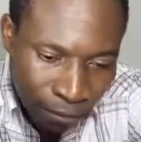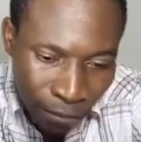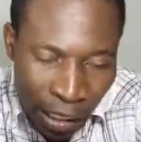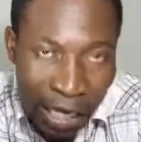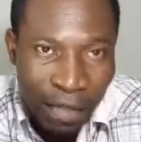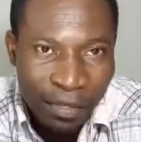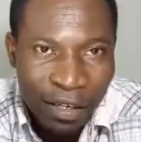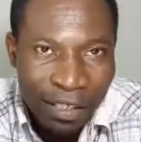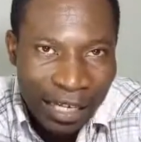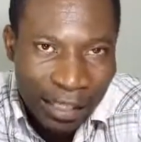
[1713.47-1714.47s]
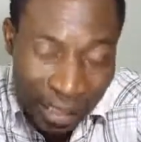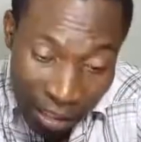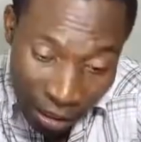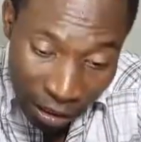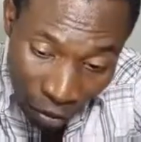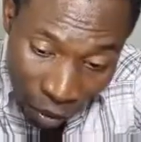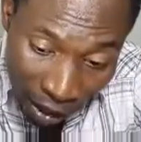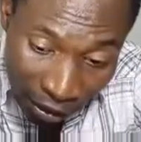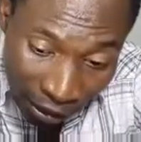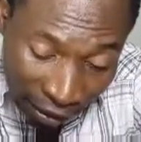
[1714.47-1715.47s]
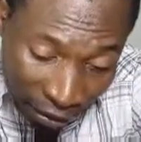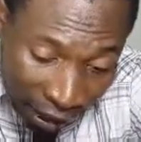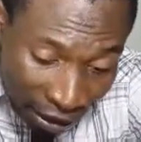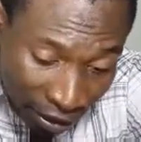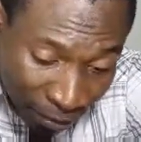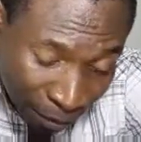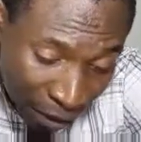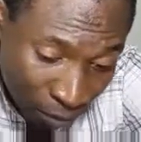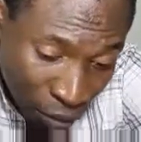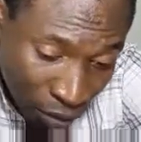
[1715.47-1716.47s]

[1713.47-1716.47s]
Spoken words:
And I think that this one kills us being able to